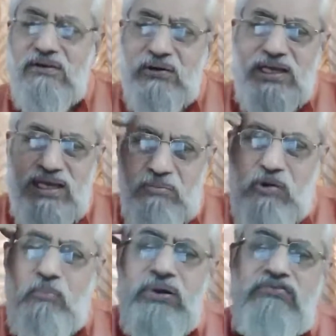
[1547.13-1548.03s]
Okay,
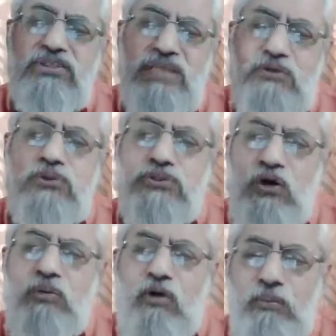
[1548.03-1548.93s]
Bombay bhi sadhu is
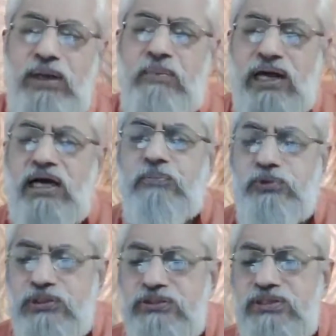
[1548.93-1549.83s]
called Bombay
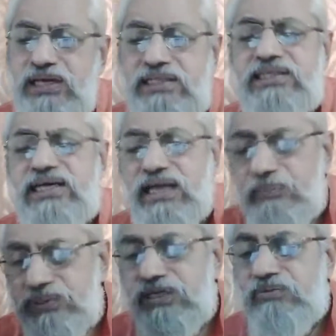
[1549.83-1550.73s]
Mayapuri. You know, anything can
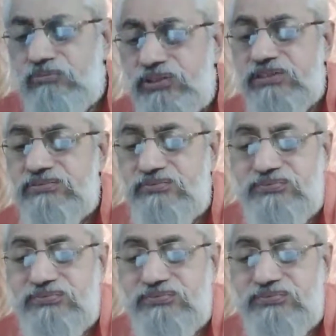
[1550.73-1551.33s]
happen in Bombay.